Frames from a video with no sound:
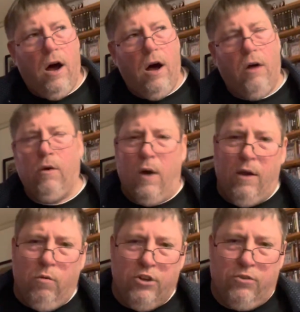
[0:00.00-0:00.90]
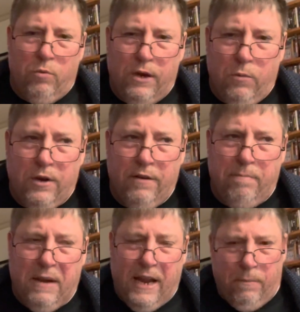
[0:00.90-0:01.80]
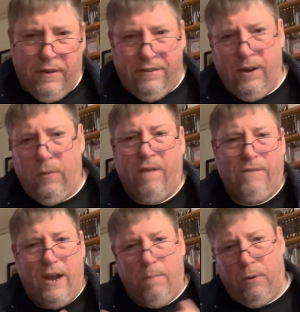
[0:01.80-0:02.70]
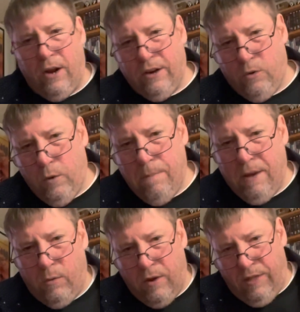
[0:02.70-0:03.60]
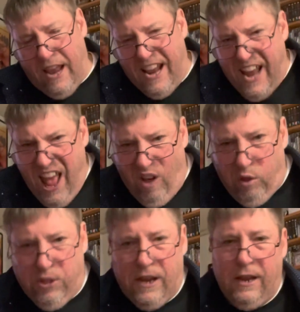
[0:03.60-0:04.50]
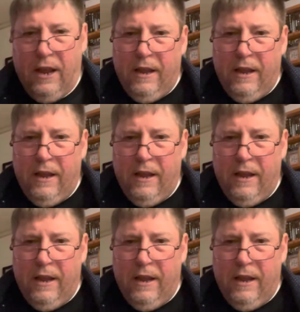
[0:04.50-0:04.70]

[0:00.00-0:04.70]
Although I wish we would have been able to see what the final product would have been with a healthy,